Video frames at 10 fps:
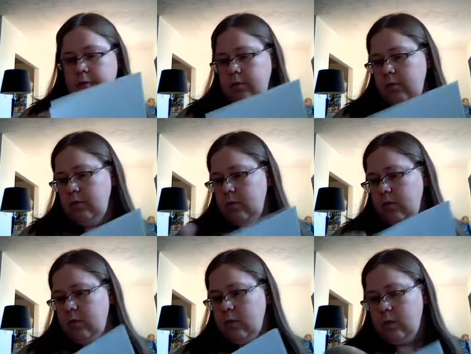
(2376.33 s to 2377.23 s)

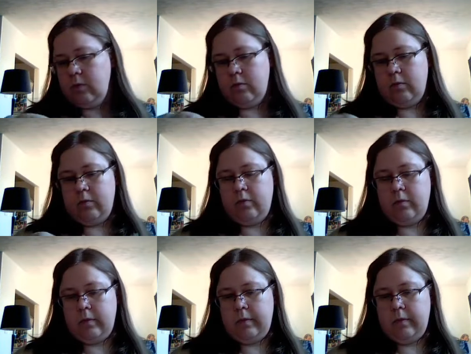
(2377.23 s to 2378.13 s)

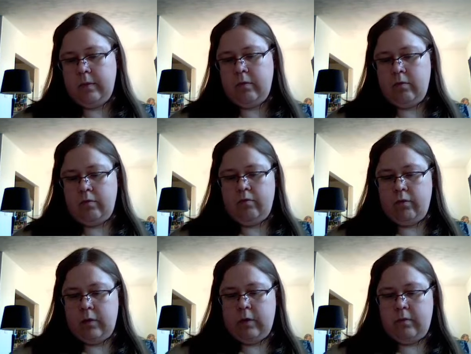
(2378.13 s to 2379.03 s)

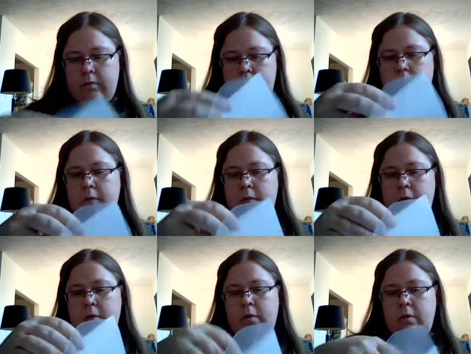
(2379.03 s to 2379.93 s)

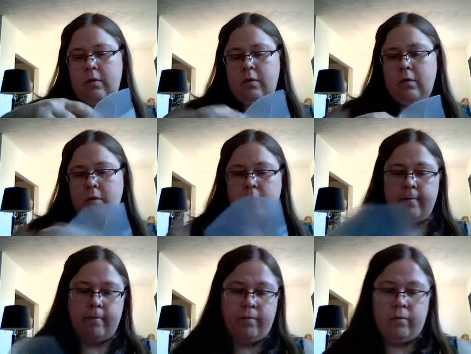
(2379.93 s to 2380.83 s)

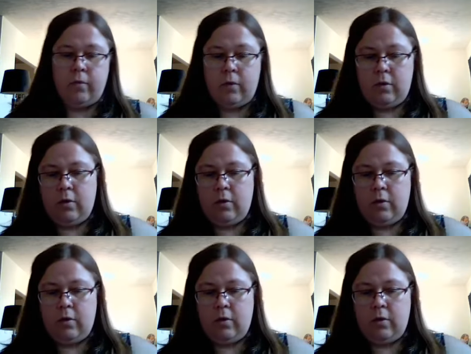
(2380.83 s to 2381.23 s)
[no speech]